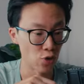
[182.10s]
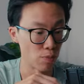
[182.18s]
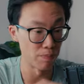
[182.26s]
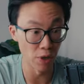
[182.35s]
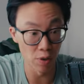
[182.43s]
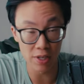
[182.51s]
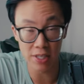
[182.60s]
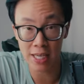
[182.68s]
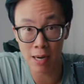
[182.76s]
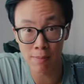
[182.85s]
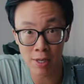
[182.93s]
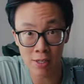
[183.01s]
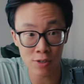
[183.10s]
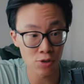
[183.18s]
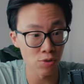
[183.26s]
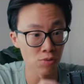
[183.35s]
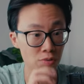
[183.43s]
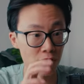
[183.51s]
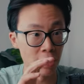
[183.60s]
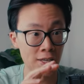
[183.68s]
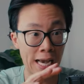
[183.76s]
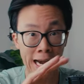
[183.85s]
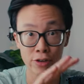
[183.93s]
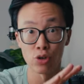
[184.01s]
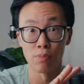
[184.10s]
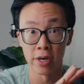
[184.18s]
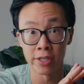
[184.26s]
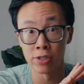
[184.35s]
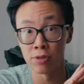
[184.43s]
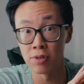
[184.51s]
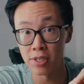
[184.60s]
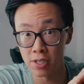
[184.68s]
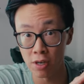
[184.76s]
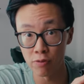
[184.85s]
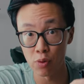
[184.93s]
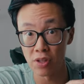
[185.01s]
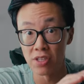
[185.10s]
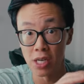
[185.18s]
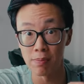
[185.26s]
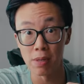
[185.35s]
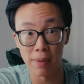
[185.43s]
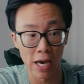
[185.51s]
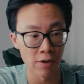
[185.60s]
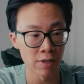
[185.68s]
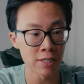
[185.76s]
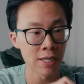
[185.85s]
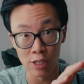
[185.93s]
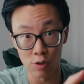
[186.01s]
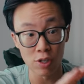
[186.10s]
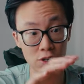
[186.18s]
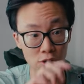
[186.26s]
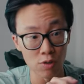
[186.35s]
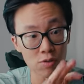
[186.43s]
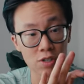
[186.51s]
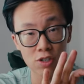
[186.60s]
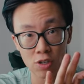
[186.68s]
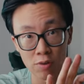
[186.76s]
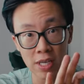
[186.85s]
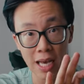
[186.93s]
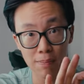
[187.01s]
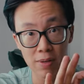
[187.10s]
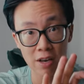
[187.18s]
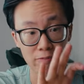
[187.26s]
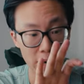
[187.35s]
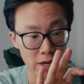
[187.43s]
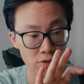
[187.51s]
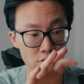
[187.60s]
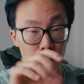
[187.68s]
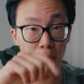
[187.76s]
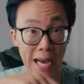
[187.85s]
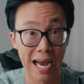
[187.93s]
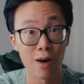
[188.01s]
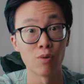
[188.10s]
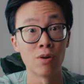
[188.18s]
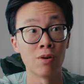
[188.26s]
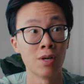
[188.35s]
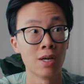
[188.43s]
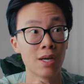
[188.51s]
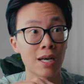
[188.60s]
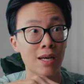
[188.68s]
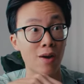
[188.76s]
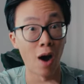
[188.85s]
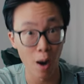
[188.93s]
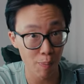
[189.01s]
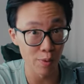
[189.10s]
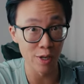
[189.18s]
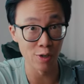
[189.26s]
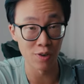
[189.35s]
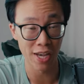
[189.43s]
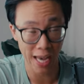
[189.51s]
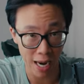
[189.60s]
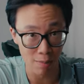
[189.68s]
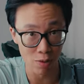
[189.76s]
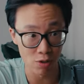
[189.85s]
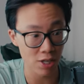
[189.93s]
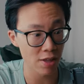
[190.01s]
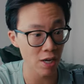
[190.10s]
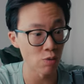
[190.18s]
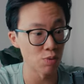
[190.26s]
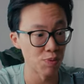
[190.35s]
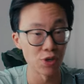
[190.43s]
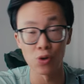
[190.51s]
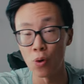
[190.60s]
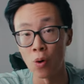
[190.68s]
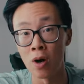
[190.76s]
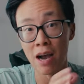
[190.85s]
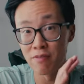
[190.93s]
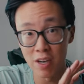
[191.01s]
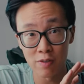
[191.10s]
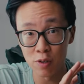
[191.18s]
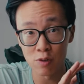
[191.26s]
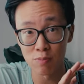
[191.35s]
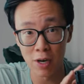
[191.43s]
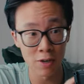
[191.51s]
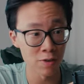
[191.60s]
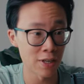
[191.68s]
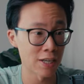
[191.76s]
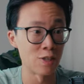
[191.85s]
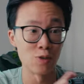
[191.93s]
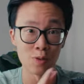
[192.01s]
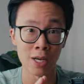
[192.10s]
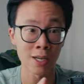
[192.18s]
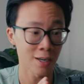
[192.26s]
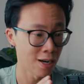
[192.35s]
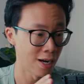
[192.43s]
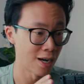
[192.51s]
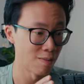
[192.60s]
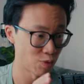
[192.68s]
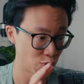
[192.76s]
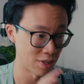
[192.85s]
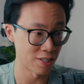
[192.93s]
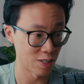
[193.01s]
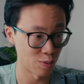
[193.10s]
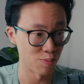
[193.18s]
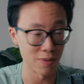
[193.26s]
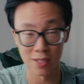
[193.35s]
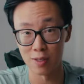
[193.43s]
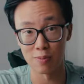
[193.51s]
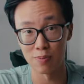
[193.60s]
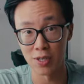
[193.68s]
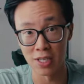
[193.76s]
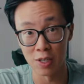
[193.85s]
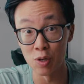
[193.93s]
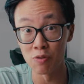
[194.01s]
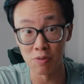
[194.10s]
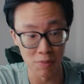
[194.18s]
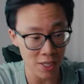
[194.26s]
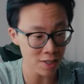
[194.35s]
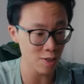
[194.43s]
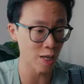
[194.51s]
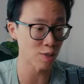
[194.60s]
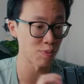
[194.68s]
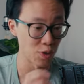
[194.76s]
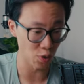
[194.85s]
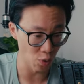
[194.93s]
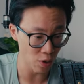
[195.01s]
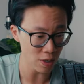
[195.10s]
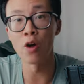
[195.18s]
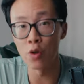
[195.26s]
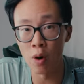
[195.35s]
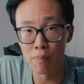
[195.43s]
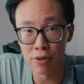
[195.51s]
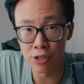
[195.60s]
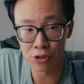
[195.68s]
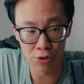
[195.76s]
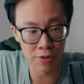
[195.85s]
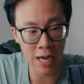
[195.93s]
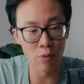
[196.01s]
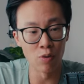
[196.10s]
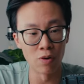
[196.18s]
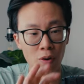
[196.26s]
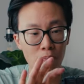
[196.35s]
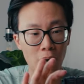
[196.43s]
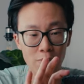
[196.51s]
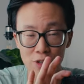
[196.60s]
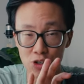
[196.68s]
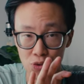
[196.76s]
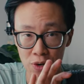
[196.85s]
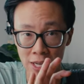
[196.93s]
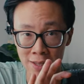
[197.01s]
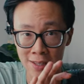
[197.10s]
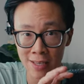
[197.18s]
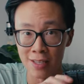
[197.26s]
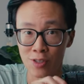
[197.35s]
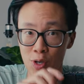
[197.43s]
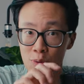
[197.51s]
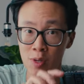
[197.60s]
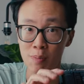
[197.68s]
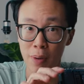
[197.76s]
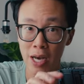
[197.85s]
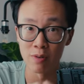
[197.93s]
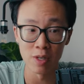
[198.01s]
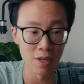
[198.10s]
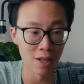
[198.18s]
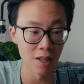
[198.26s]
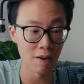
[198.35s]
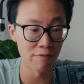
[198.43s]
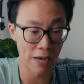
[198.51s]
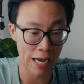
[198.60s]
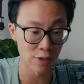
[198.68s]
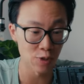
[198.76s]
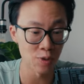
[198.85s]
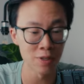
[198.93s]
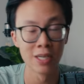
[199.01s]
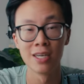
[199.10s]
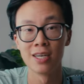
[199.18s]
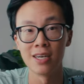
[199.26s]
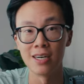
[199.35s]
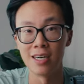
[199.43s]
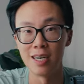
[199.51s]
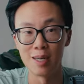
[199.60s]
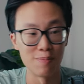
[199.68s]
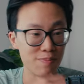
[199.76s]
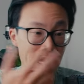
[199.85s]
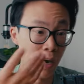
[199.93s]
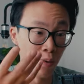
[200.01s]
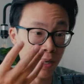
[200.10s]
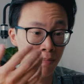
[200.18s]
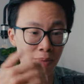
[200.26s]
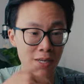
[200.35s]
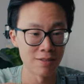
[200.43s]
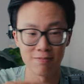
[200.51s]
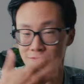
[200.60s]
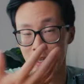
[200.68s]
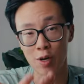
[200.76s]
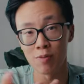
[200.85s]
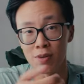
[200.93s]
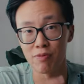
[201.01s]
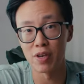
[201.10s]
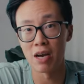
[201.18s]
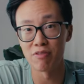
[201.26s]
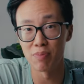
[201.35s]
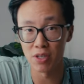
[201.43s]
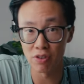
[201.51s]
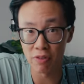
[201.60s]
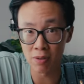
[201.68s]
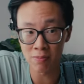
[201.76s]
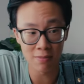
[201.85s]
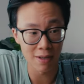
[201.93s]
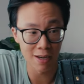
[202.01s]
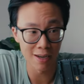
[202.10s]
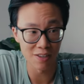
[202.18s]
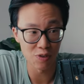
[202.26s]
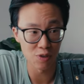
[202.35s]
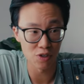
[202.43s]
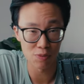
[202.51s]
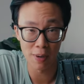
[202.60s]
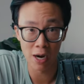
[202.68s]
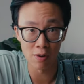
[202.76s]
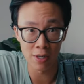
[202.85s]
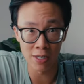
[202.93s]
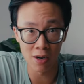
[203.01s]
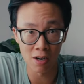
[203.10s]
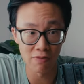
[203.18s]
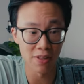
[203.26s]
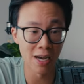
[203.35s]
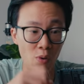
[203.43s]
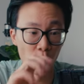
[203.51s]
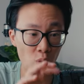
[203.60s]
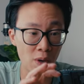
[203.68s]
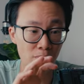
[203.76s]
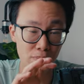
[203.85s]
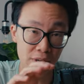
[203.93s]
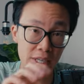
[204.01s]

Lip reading: your mirrorless camera to the actual monitor itself with a dummy battery. And you can use the Sony NPF battery to power and operate your camera, which I thought was pretty cool. I've never used a monitor that can do that. So this is pretty new for me. So that's pretty cool. Although I'm pretty sure that will probably drain the Sony battery a lot faster that way. But you know, if you have a bunch of them, you can just power it off of that one